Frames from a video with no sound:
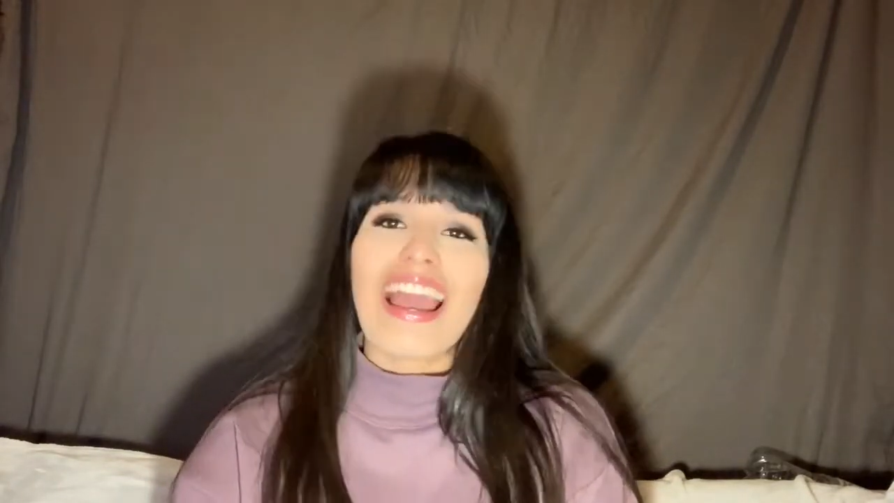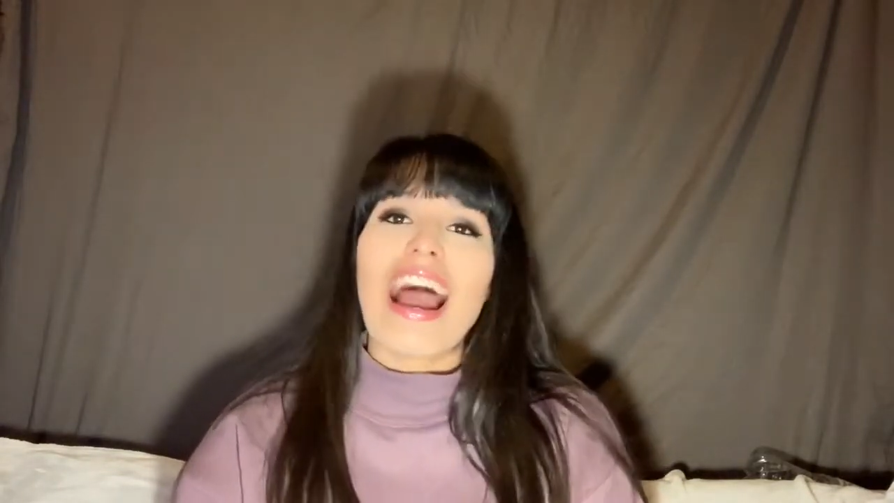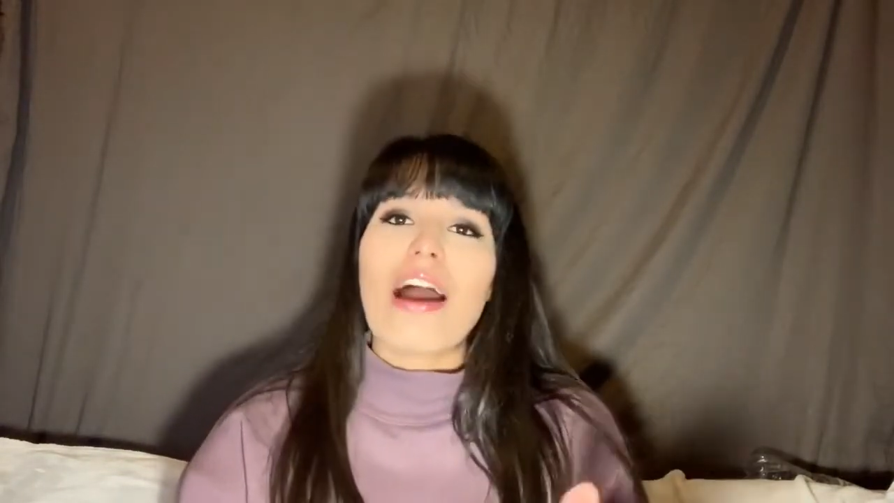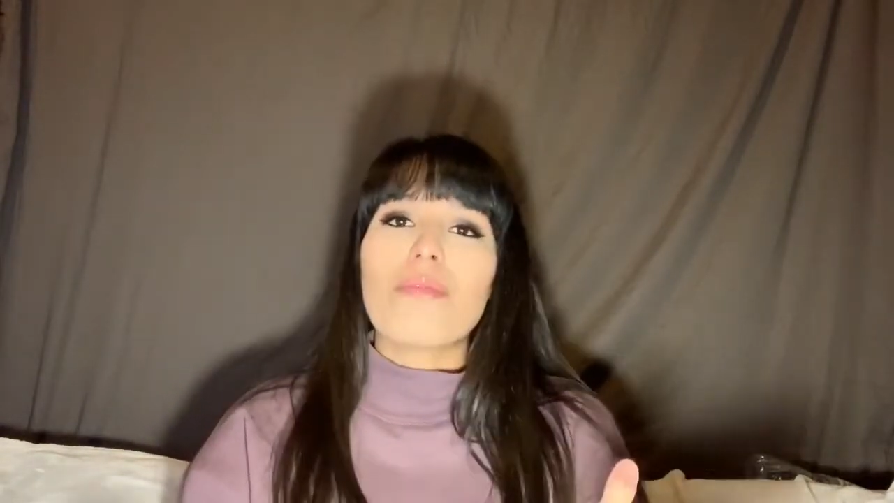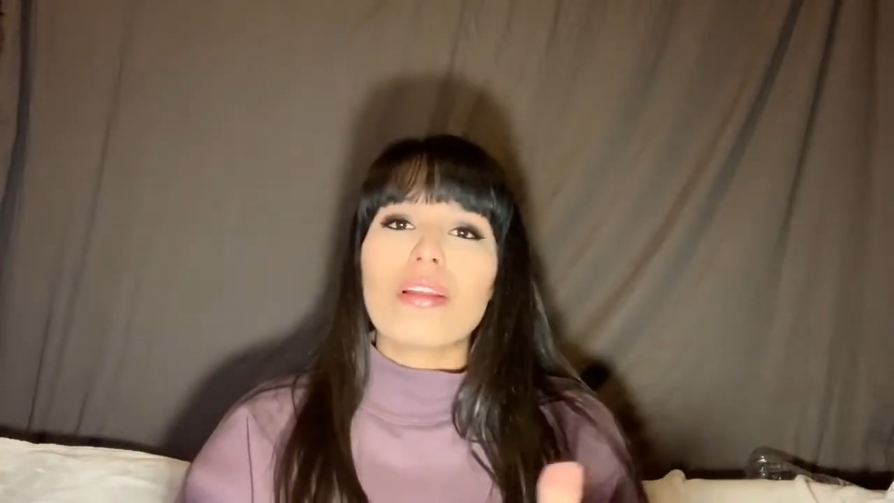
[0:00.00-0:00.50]

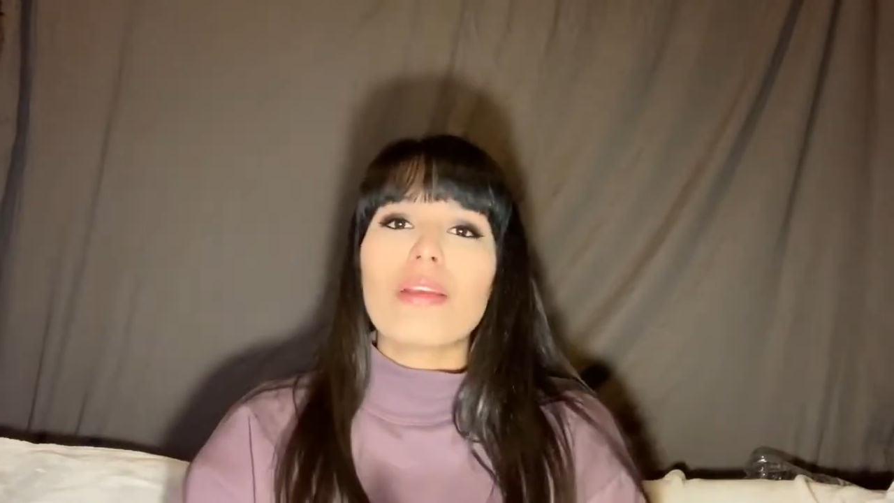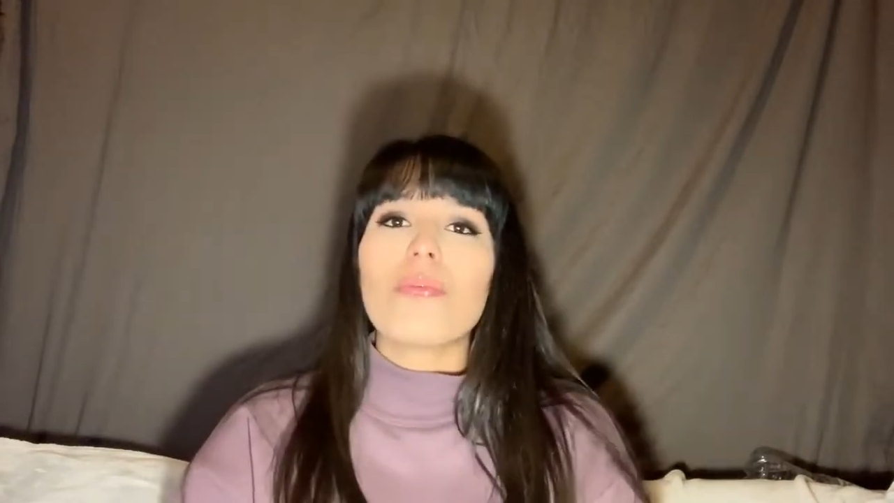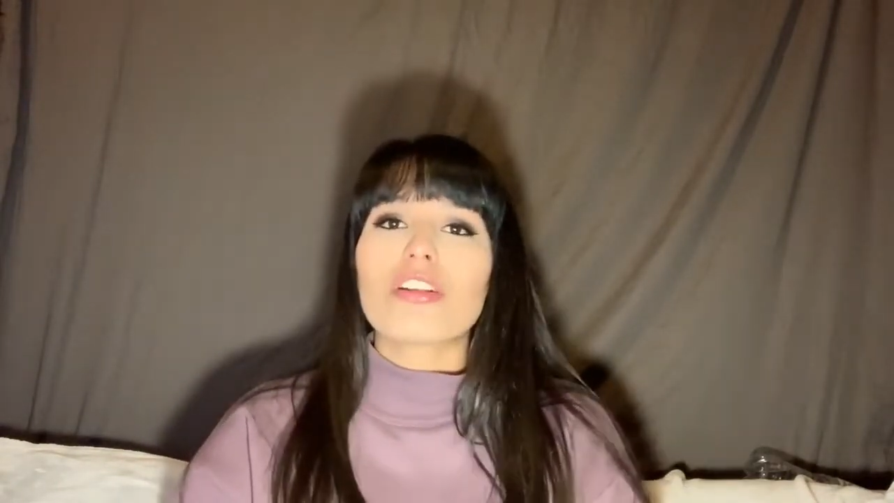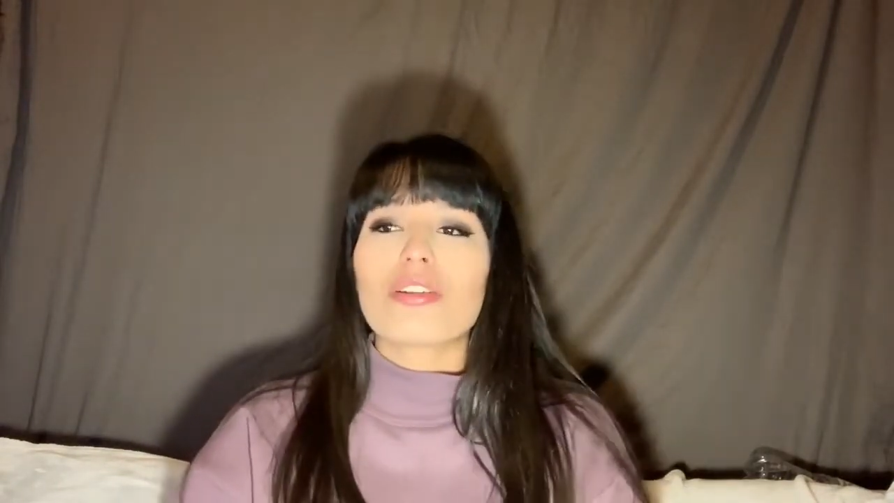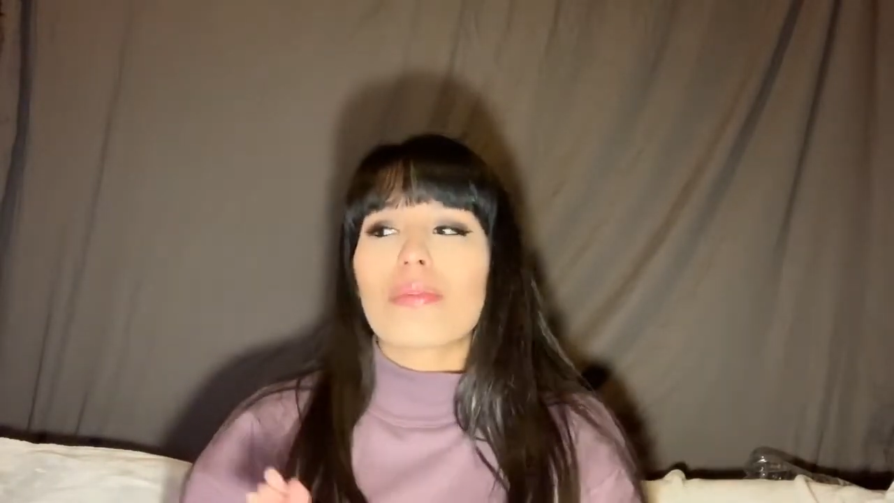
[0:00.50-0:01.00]
I really
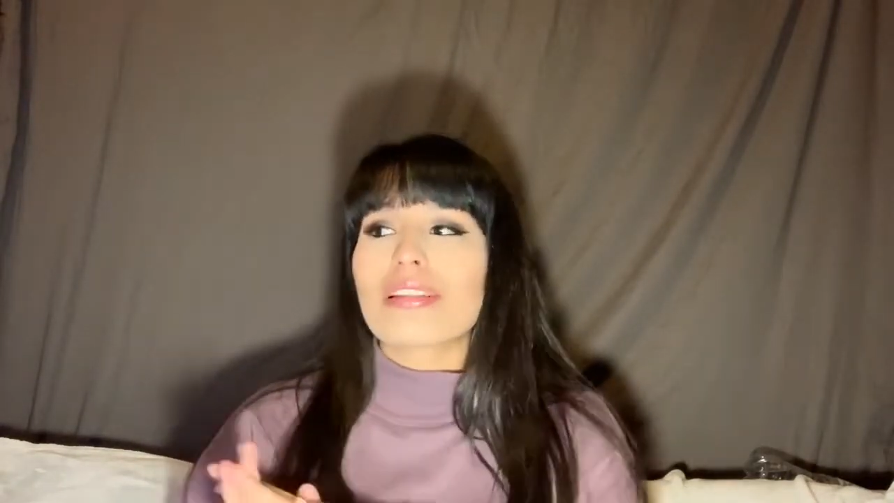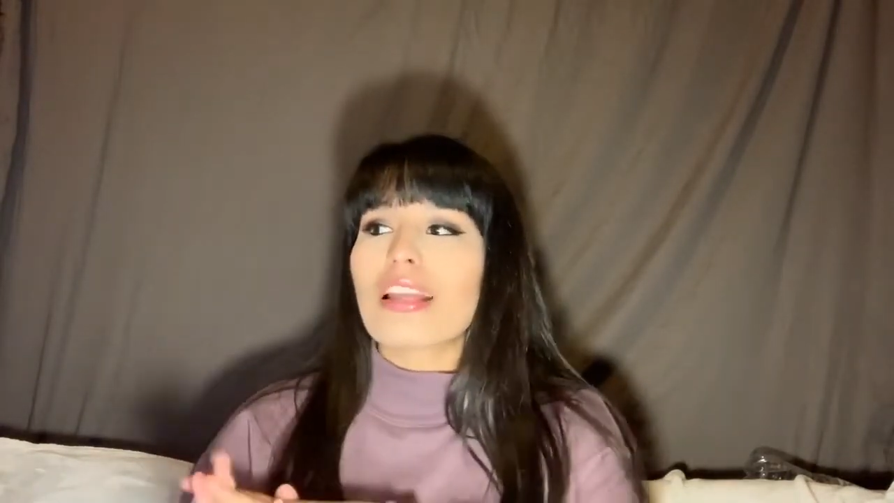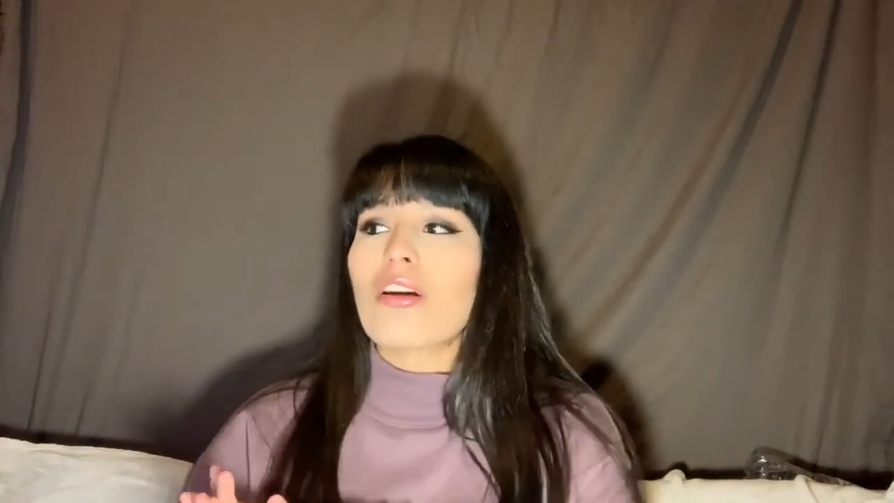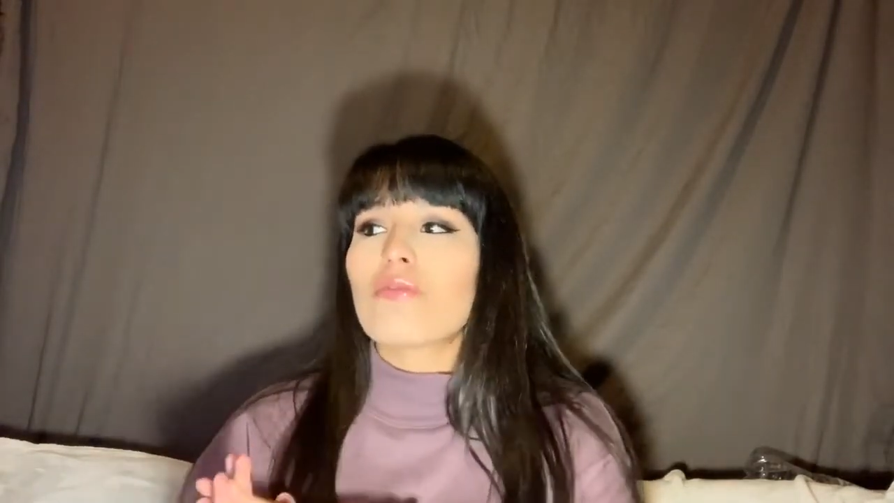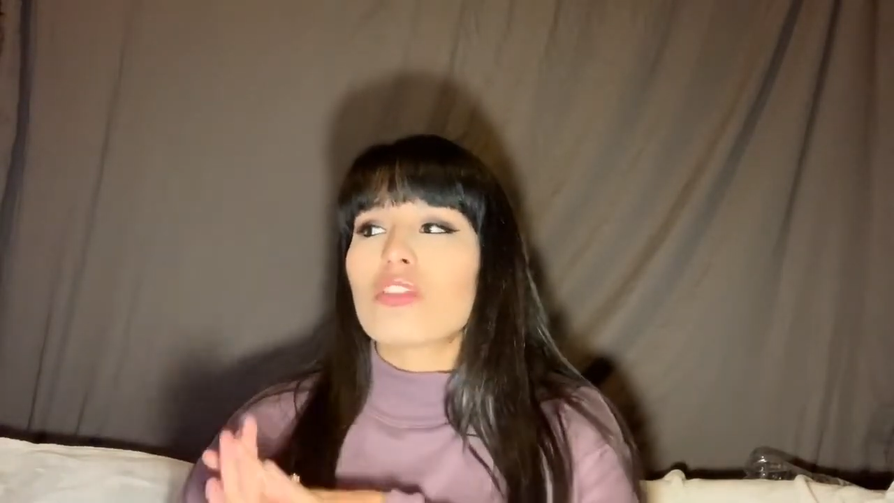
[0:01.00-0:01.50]
picture
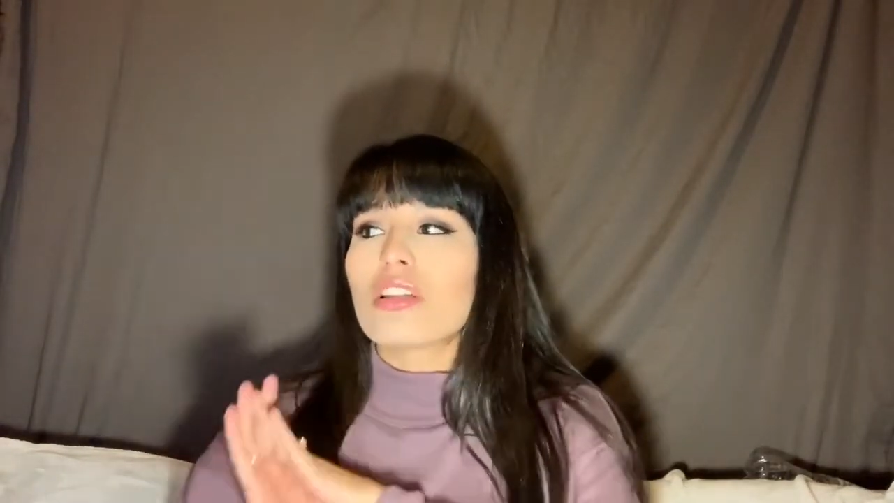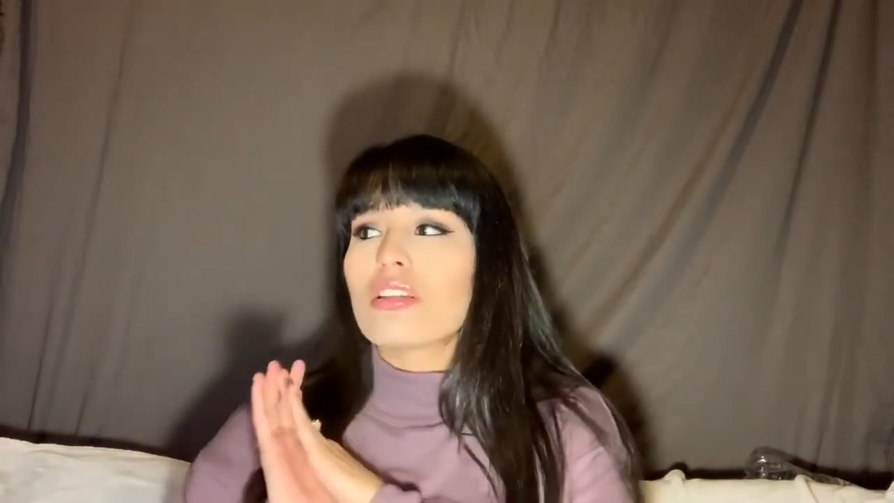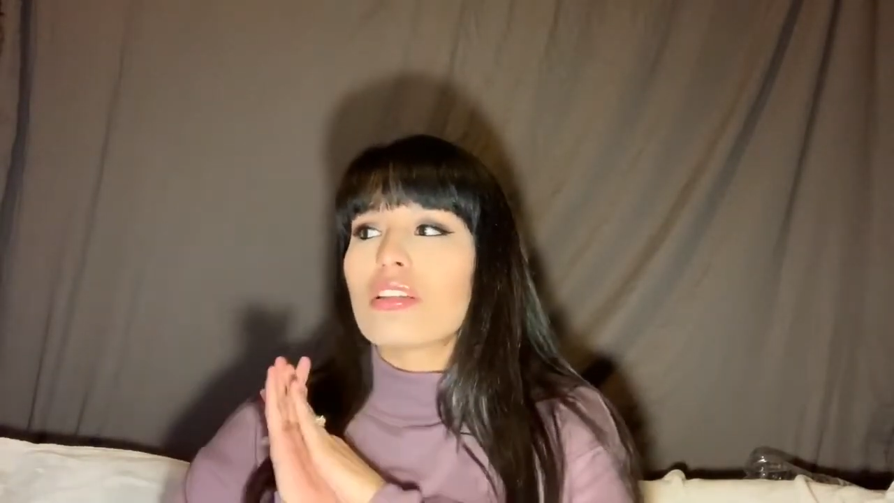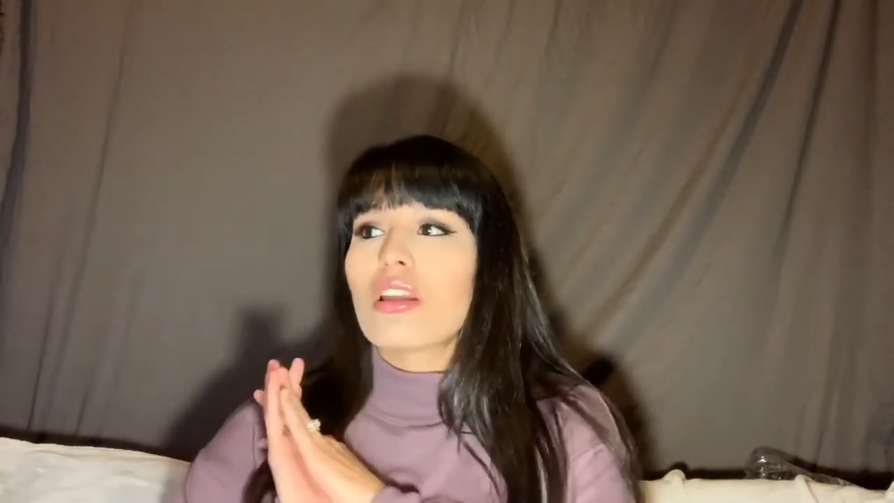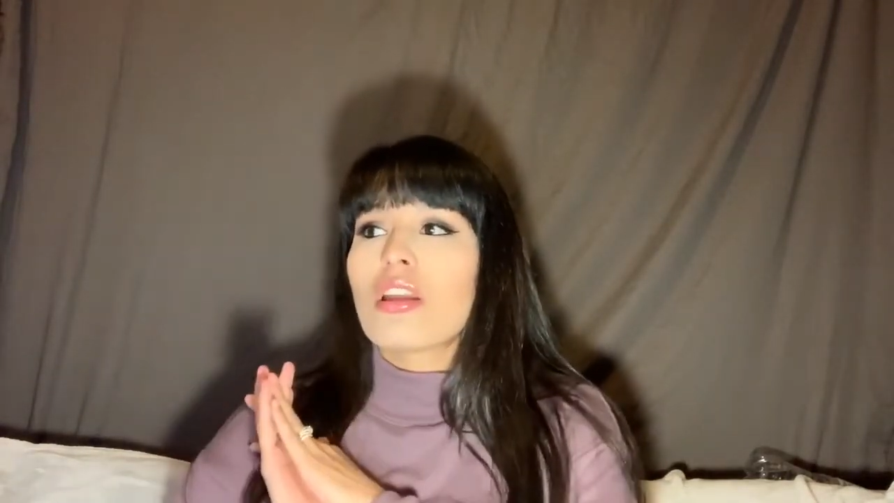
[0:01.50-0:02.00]
myself just